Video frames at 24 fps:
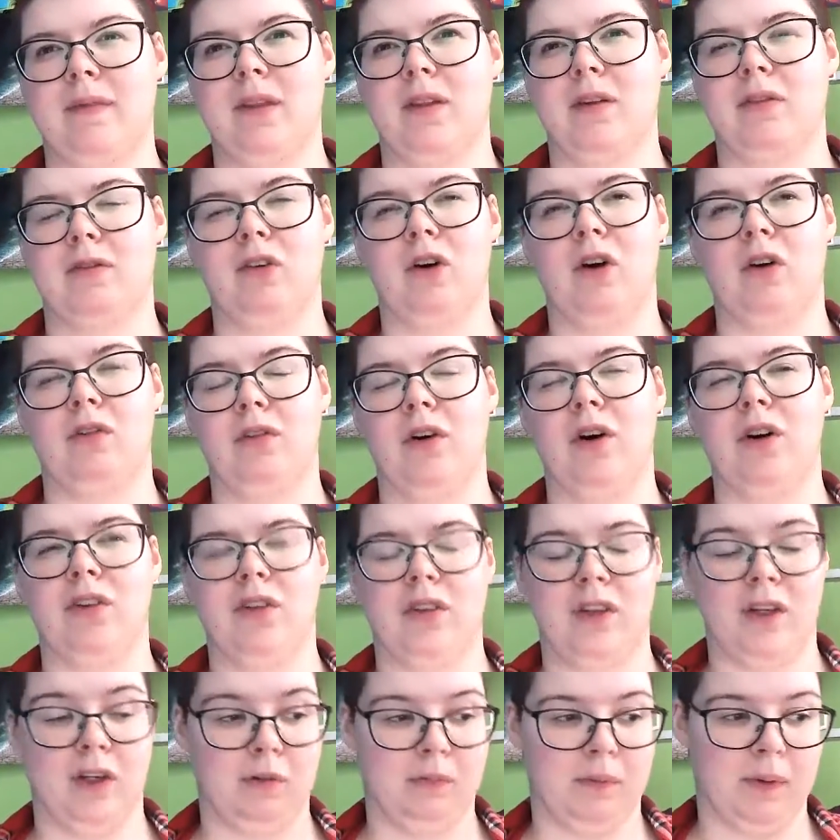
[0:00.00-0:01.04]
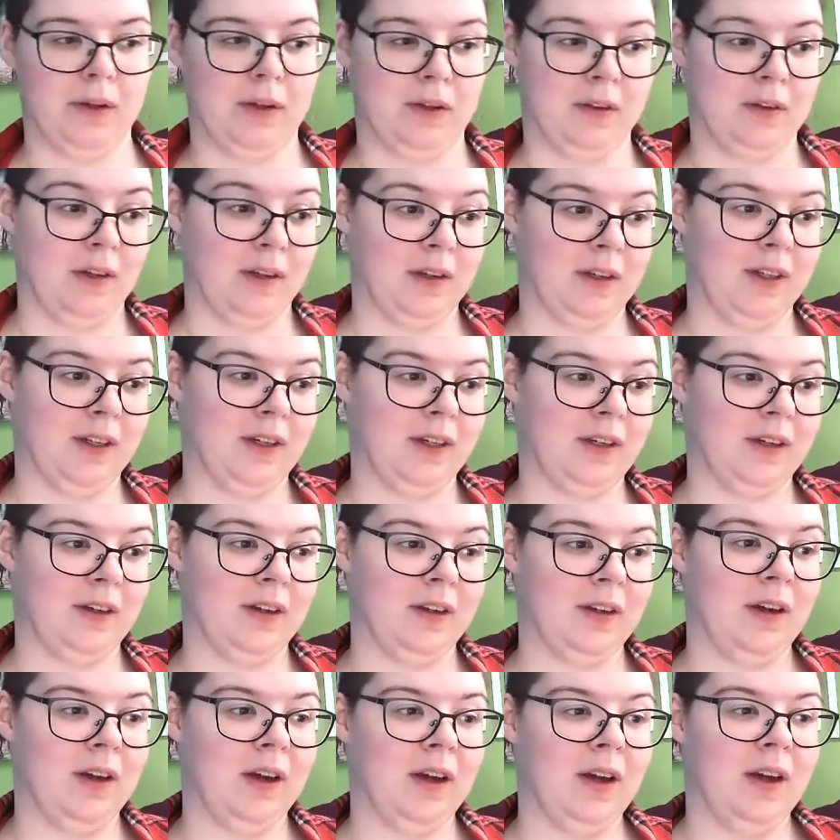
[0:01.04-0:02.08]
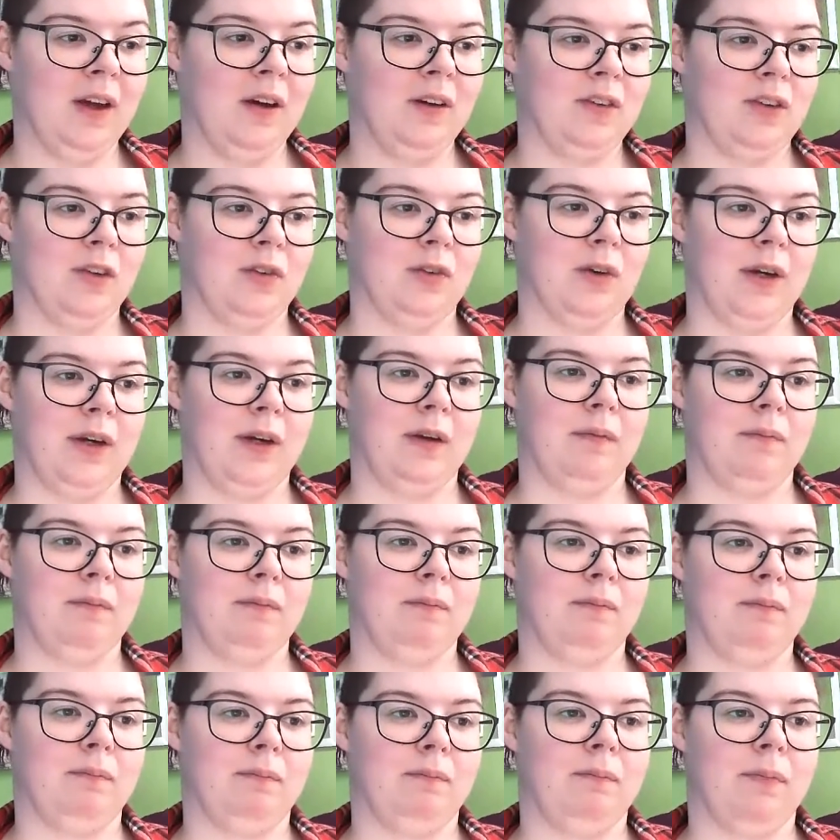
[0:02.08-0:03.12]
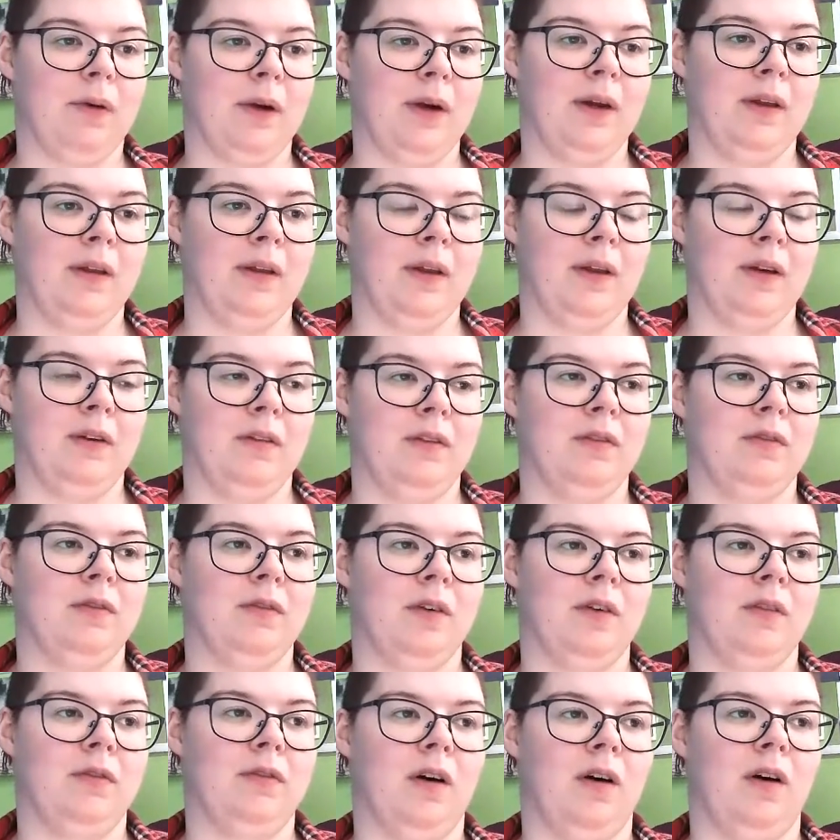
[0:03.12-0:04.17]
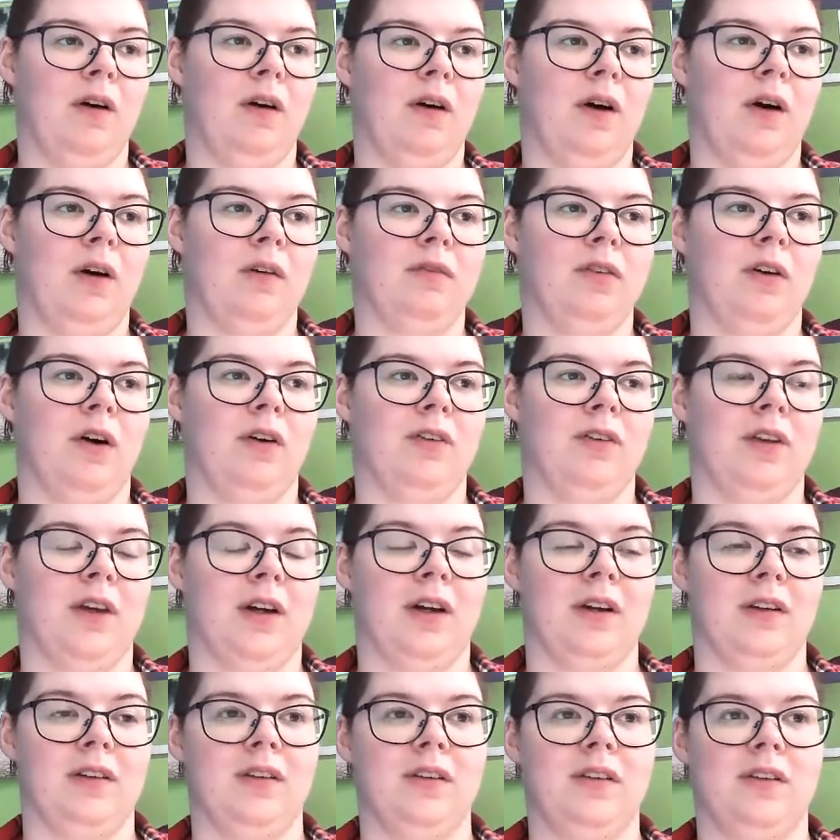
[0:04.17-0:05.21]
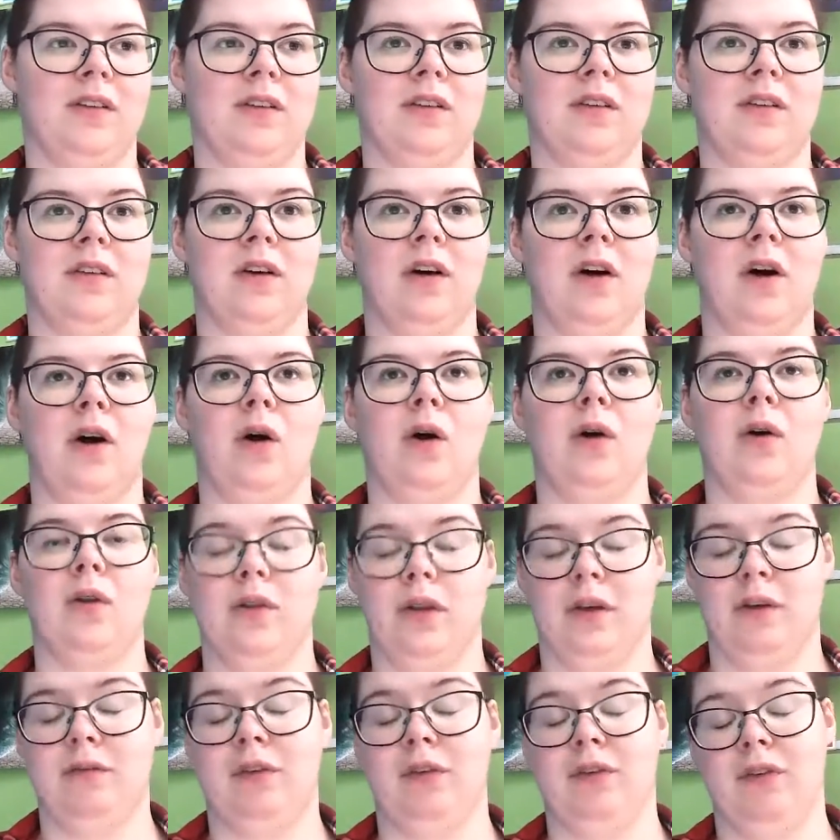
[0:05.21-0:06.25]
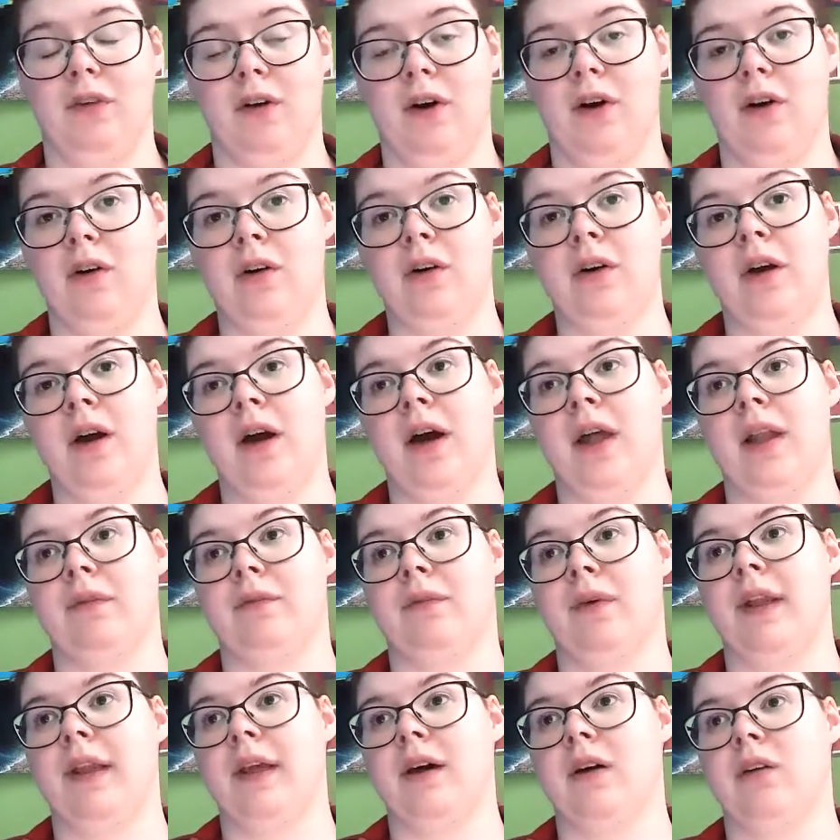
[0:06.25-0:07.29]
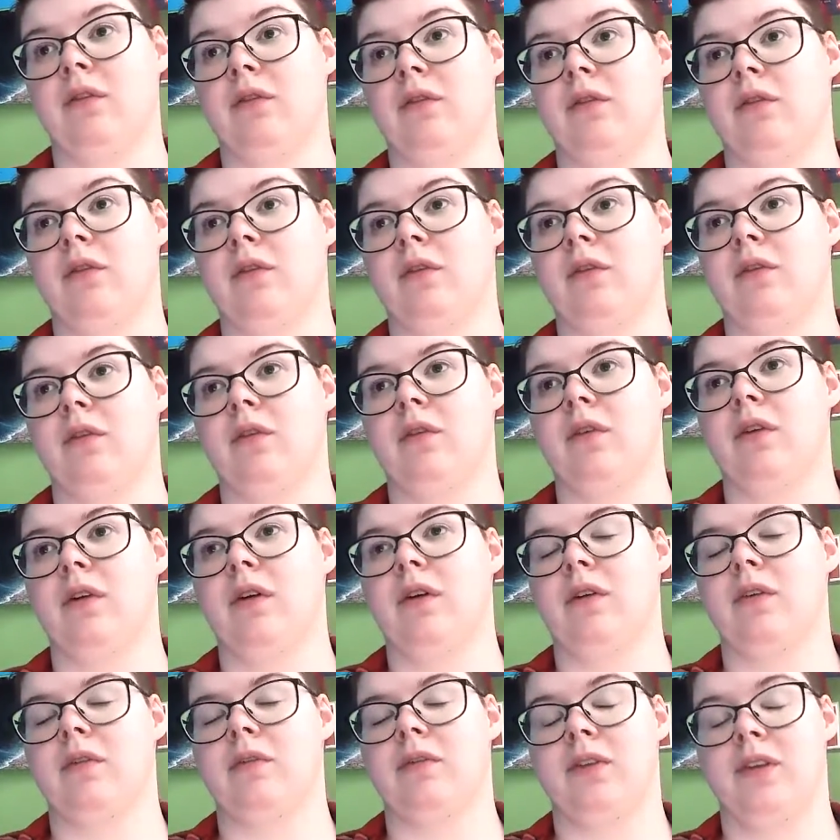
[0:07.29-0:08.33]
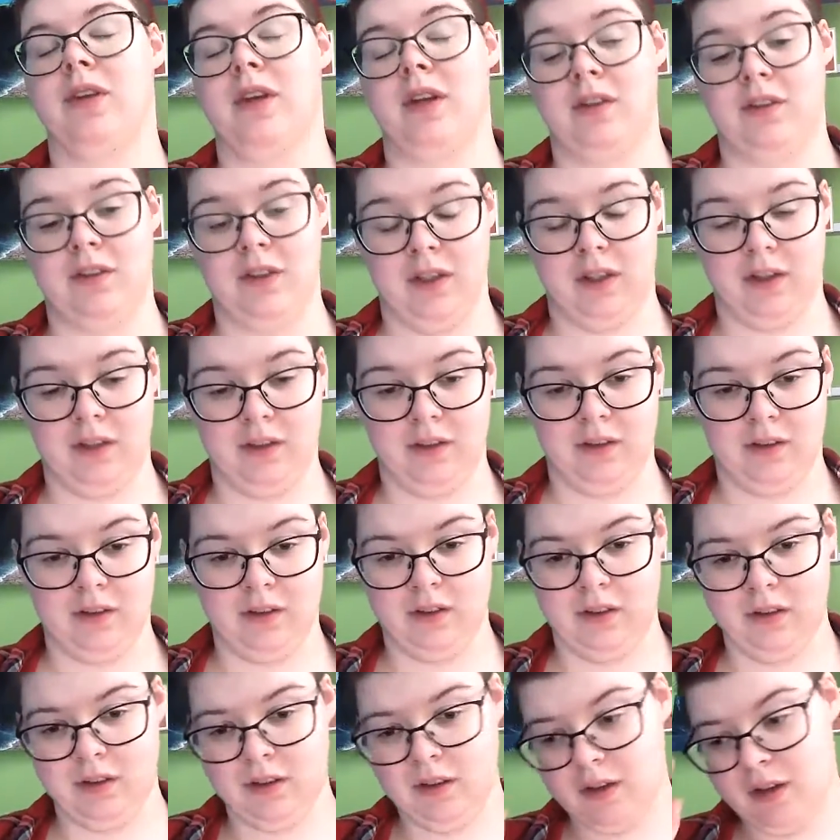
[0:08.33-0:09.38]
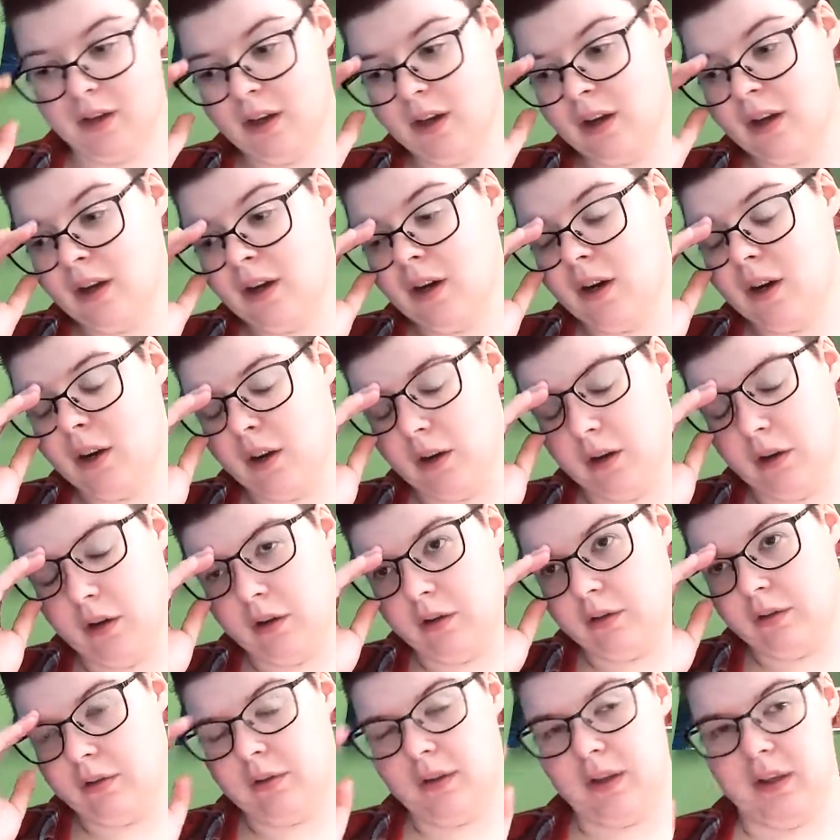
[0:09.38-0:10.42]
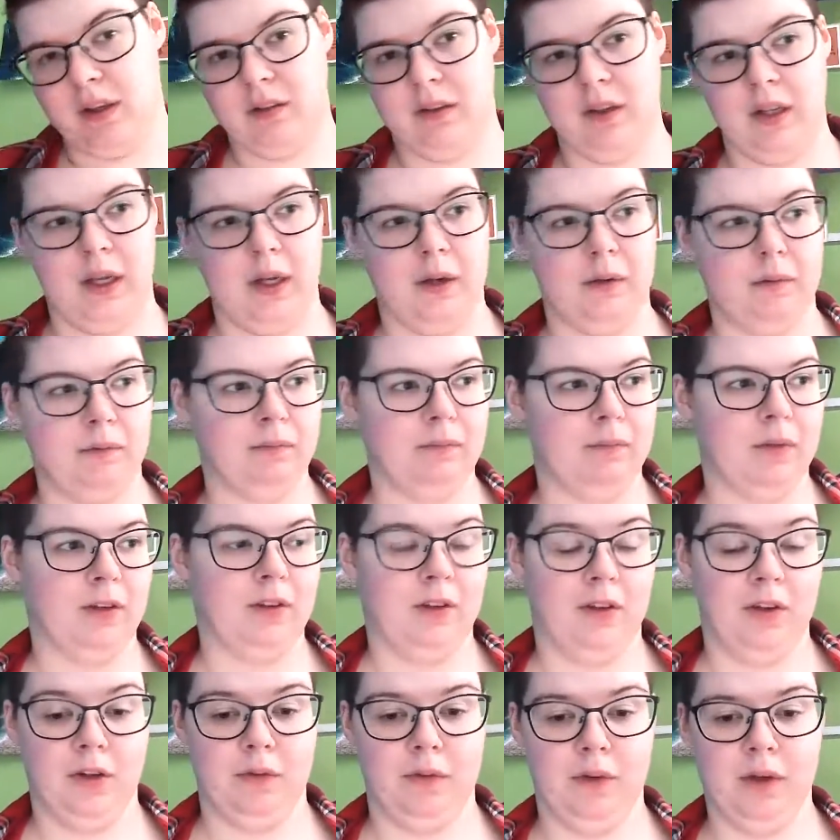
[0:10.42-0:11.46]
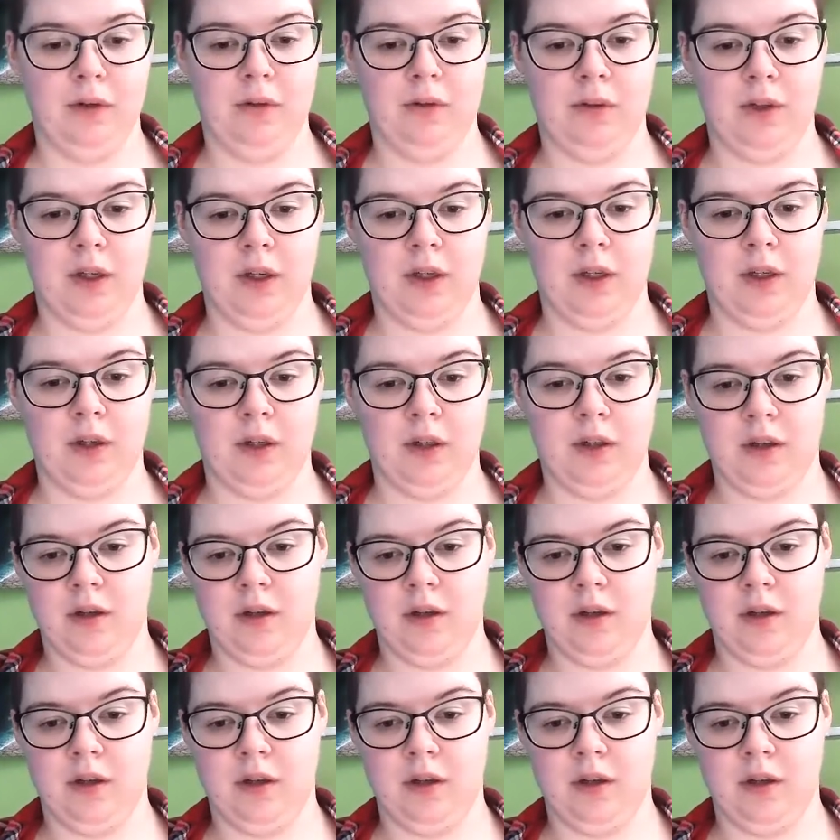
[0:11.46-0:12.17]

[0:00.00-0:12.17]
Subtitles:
the 4-4-6 breathing technique, which is where you breathe in for 4 seconds, hold it for 4, and then breathe out for 6 seconds. Or things like listening to music,